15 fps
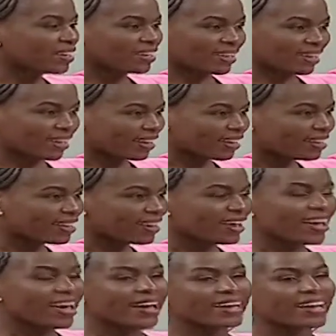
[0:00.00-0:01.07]
AAK.
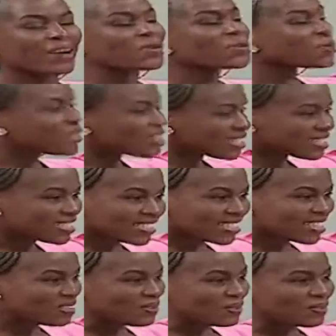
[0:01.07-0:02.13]
Yes. Now you are the
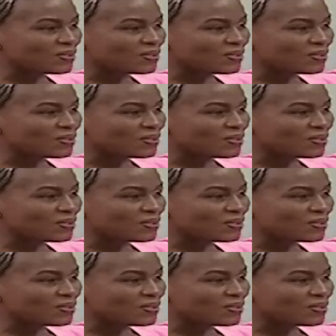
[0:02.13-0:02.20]
CEO.